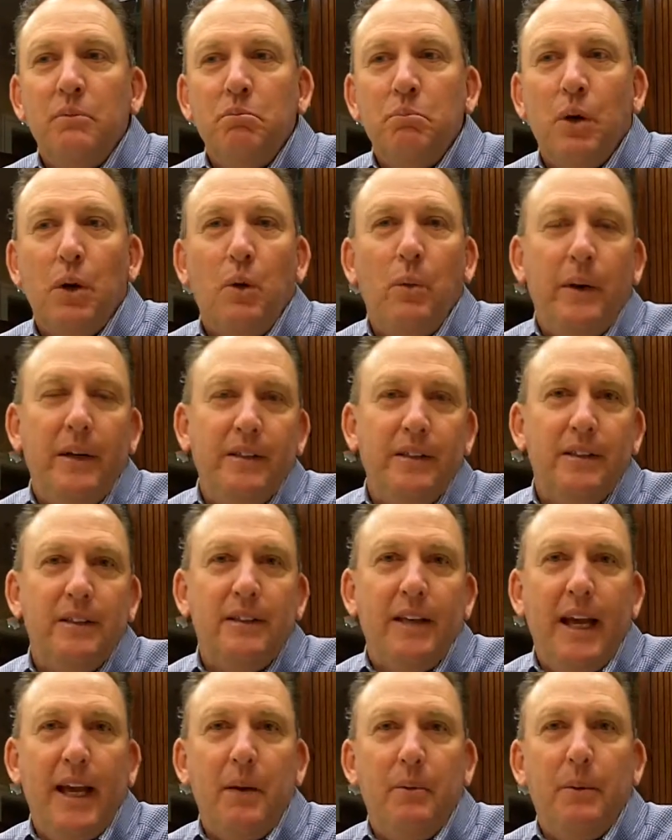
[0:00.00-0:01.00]
Both wins in
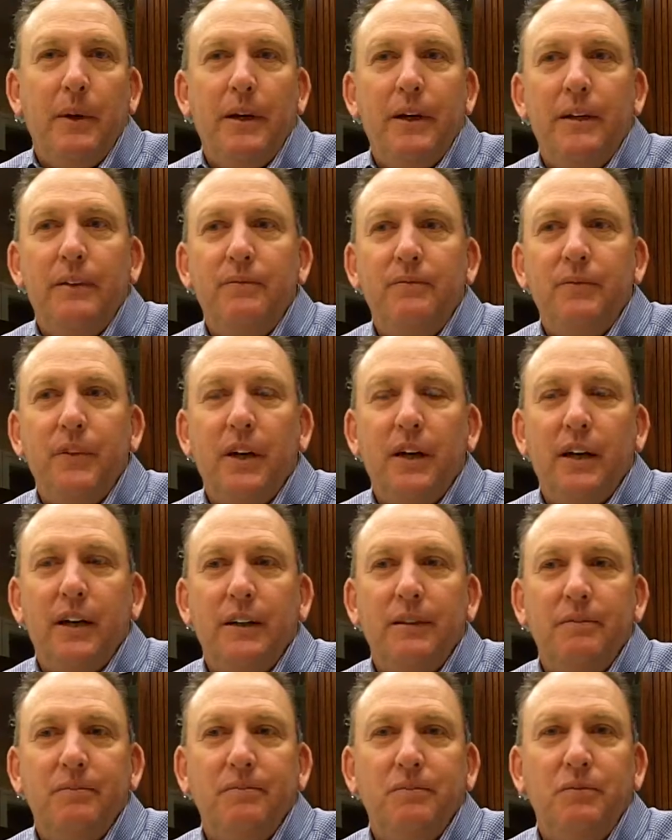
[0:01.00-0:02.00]
Tampa.
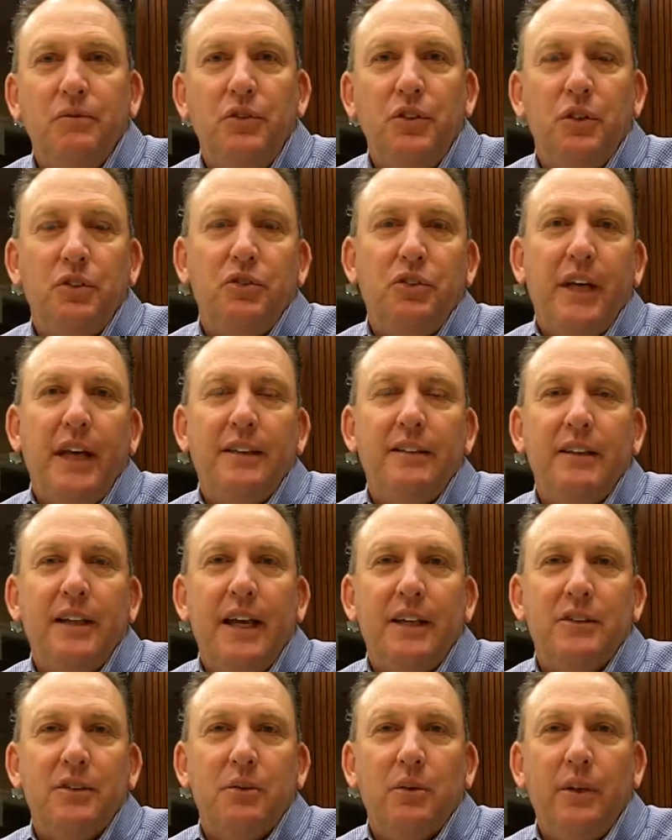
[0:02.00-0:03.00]
Um, you know, Jason
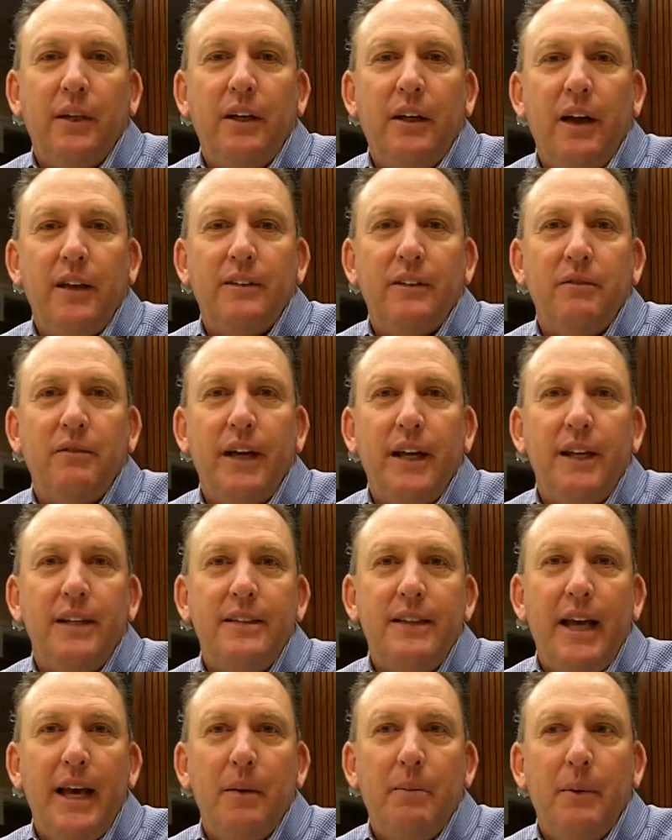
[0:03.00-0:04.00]
has a really nice event
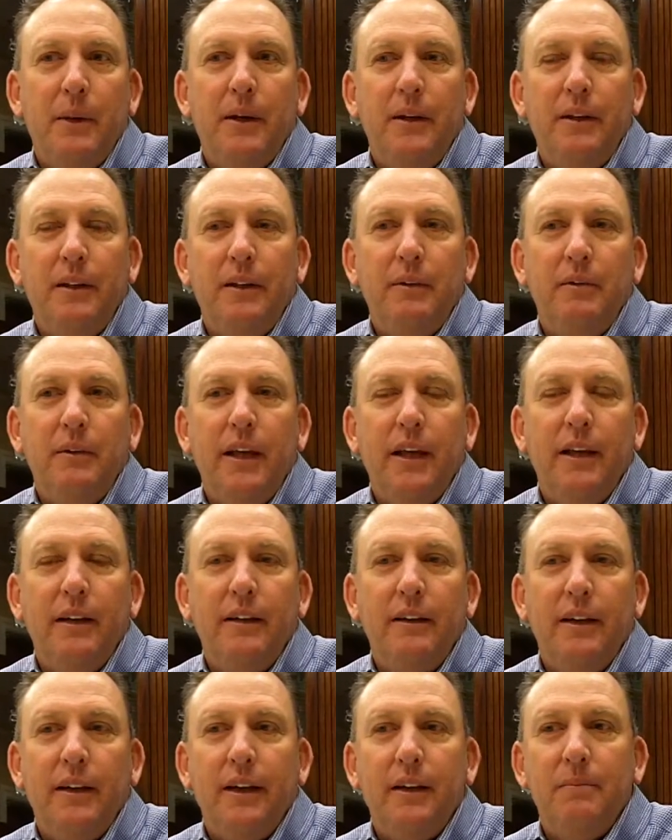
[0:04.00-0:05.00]
in Tampa. And,
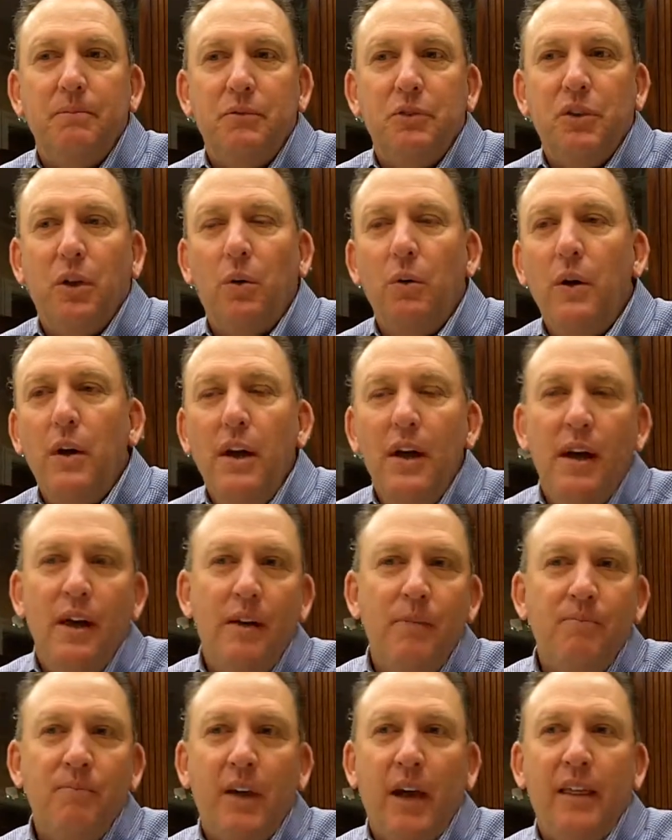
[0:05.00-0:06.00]
and um, so
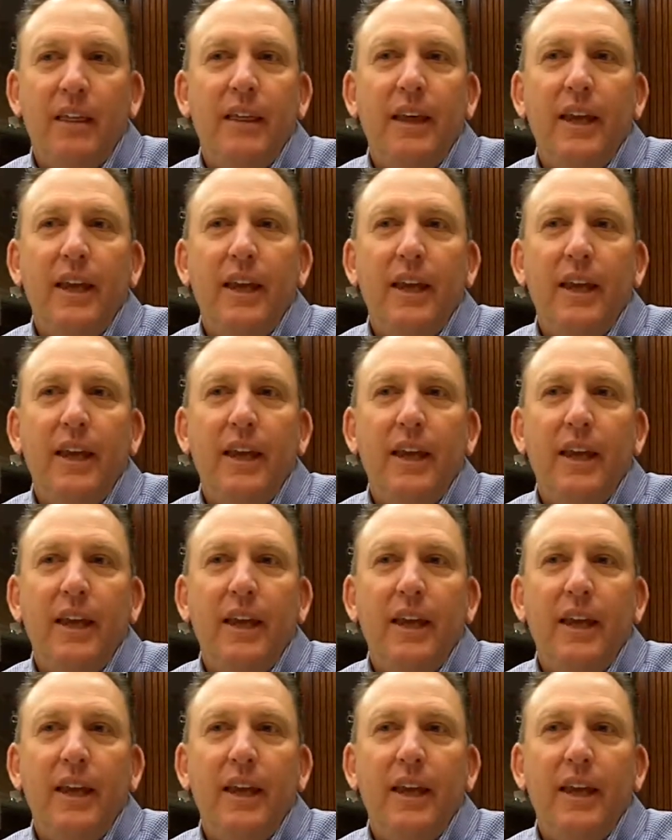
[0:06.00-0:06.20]
I